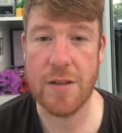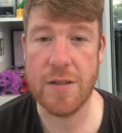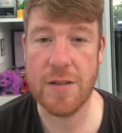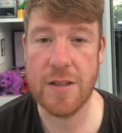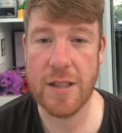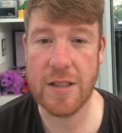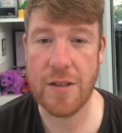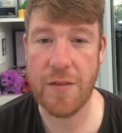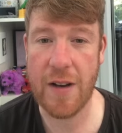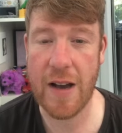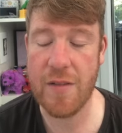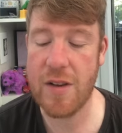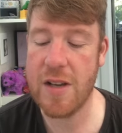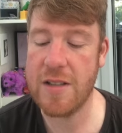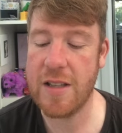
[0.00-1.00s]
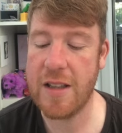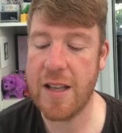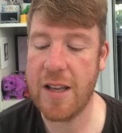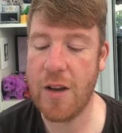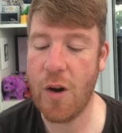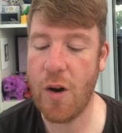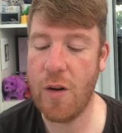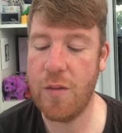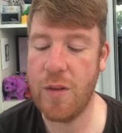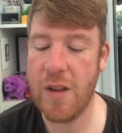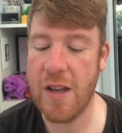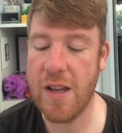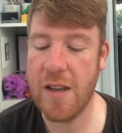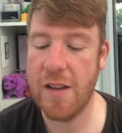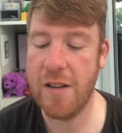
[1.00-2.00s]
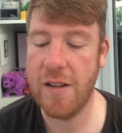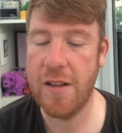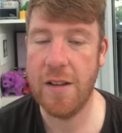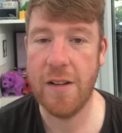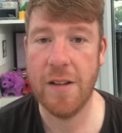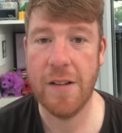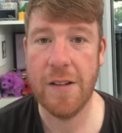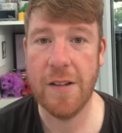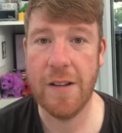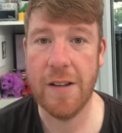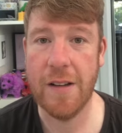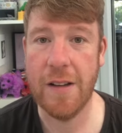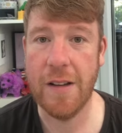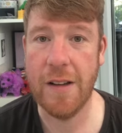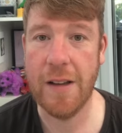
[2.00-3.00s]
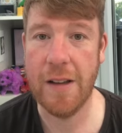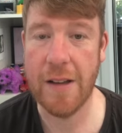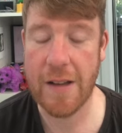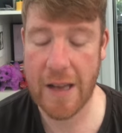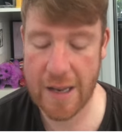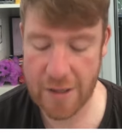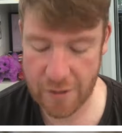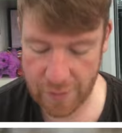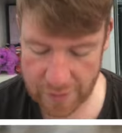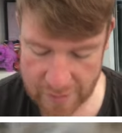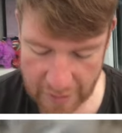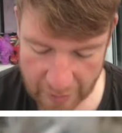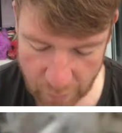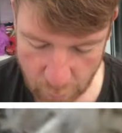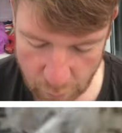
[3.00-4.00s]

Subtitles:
65 years, I think, of the end of the Second